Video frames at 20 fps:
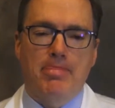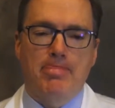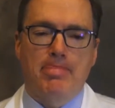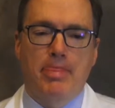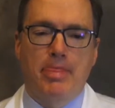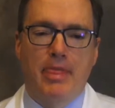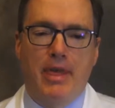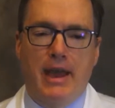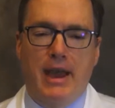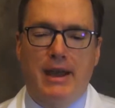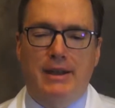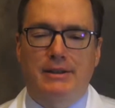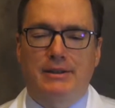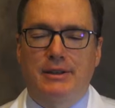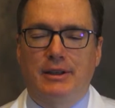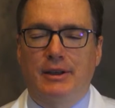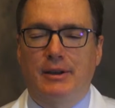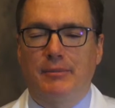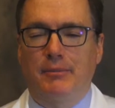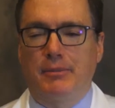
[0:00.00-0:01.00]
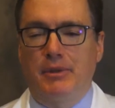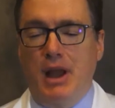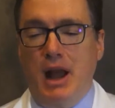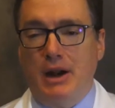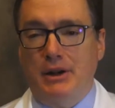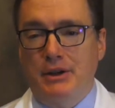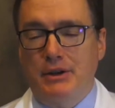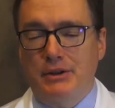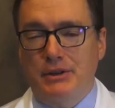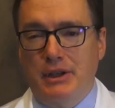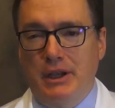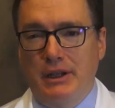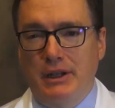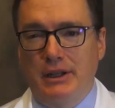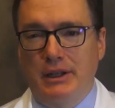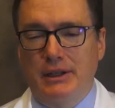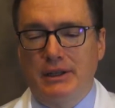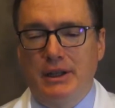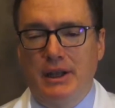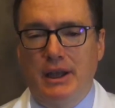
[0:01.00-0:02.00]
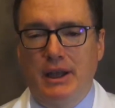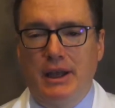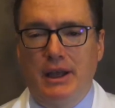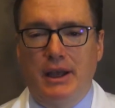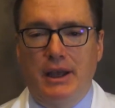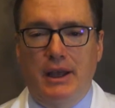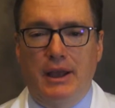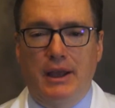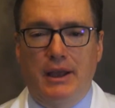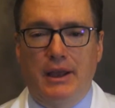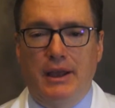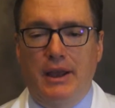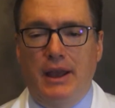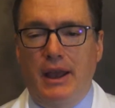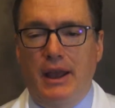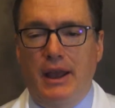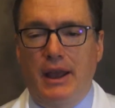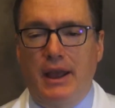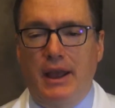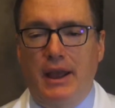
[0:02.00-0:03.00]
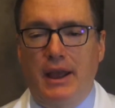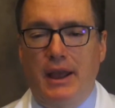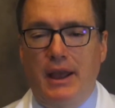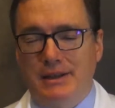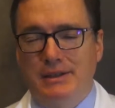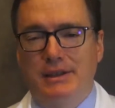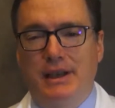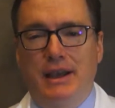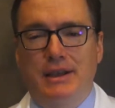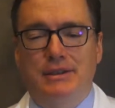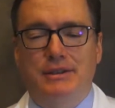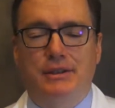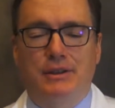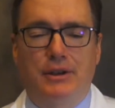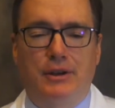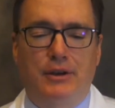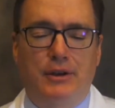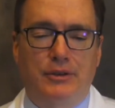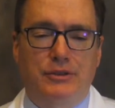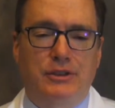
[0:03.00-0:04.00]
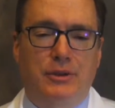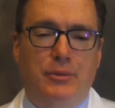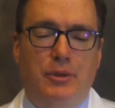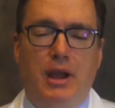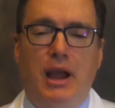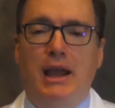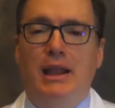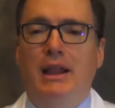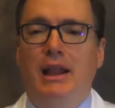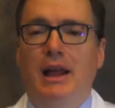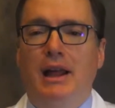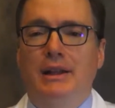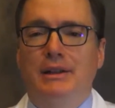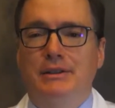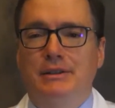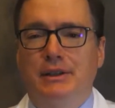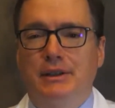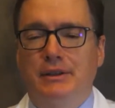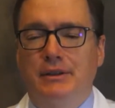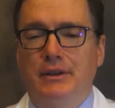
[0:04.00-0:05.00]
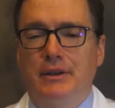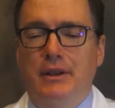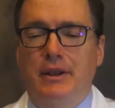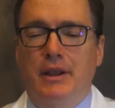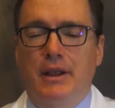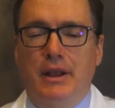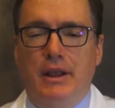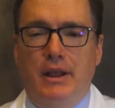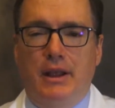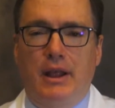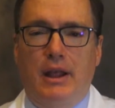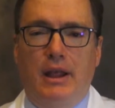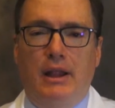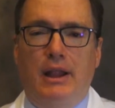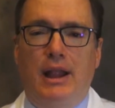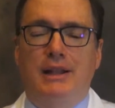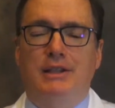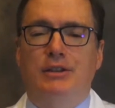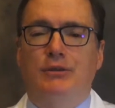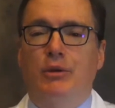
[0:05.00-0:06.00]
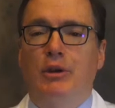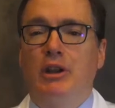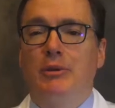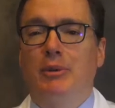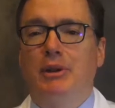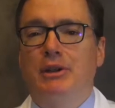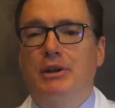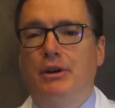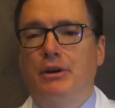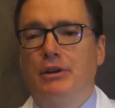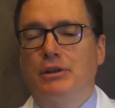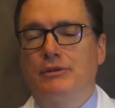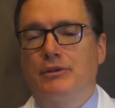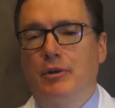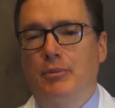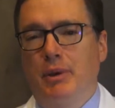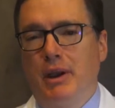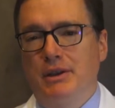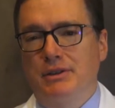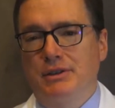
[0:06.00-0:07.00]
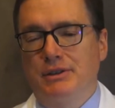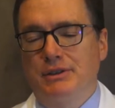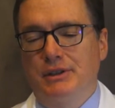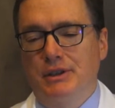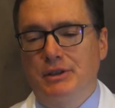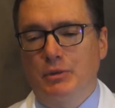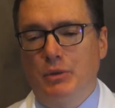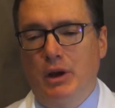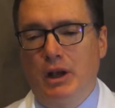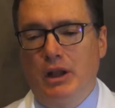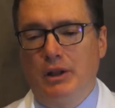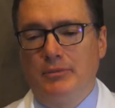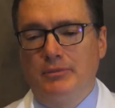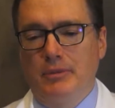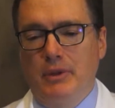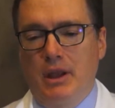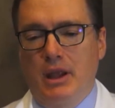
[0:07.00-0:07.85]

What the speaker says: that doctors can access. There are some guidelines and lots of reading materials for patients as well.